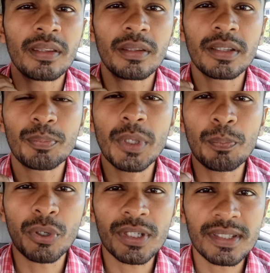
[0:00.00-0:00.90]
the
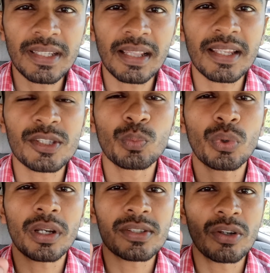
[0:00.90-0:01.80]
personnel that
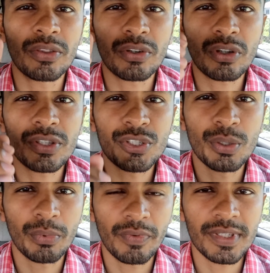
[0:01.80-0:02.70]
works under
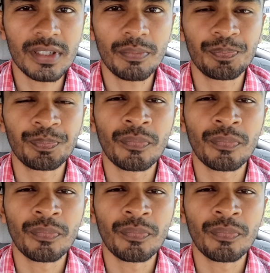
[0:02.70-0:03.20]
consumerism,